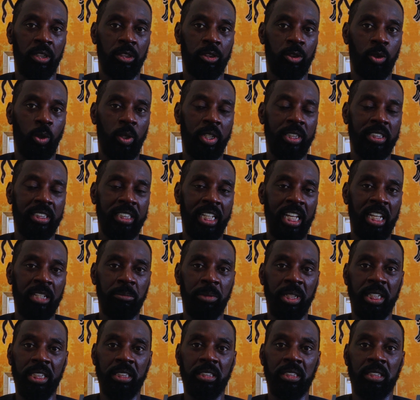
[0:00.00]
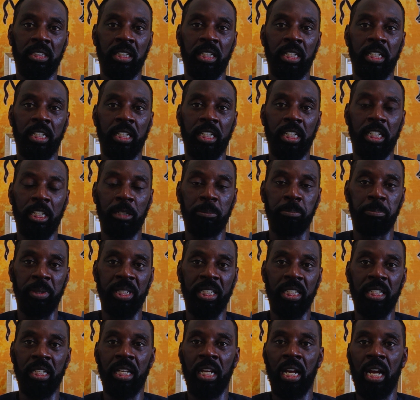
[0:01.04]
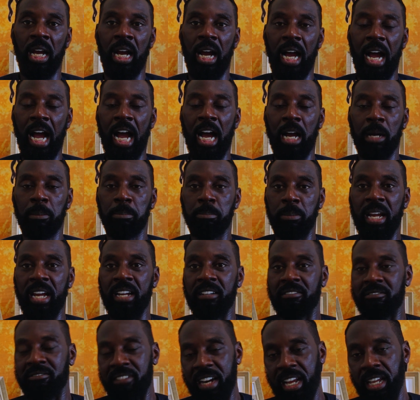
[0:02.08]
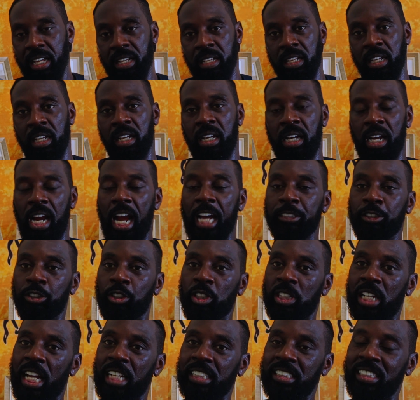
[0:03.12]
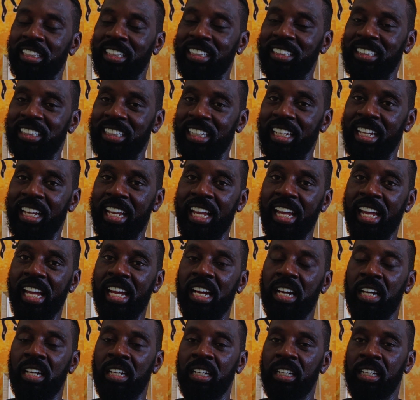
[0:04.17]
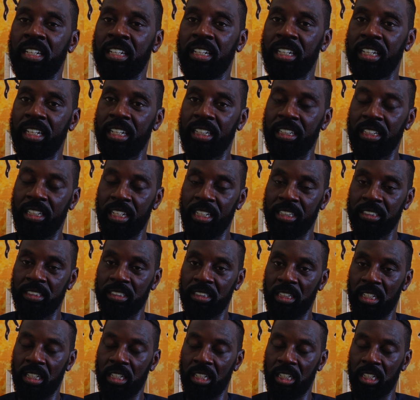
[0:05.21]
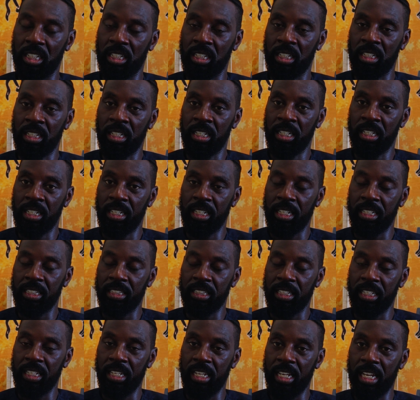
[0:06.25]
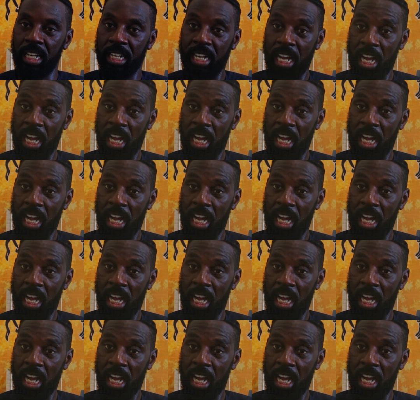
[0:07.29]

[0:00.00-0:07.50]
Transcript: So his name is Ibi Akbere, as you can actually see here in his uh, in the uh,